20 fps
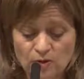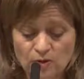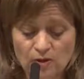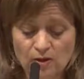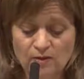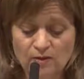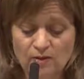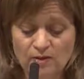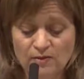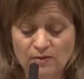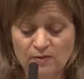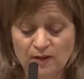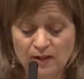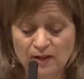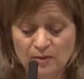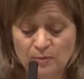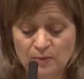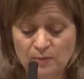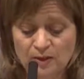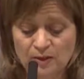on the
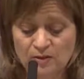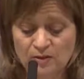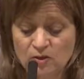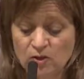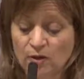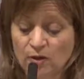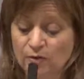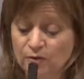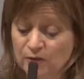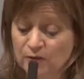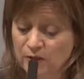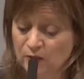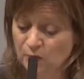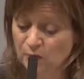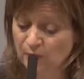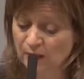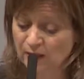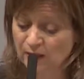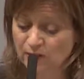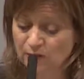development of
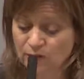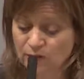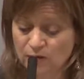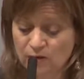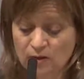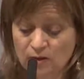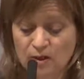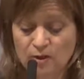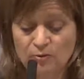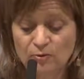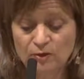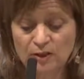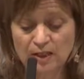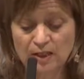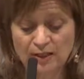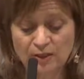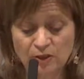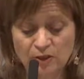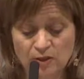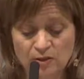respectful
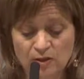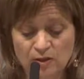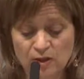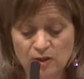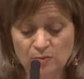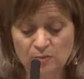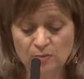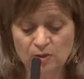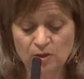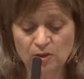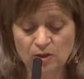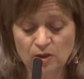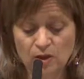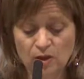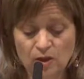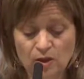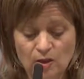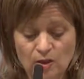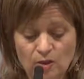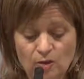relationships
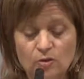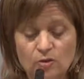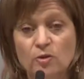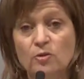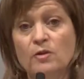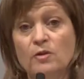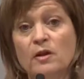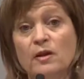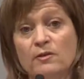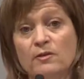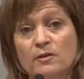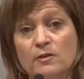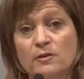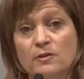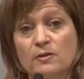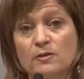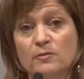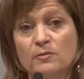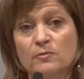to the others.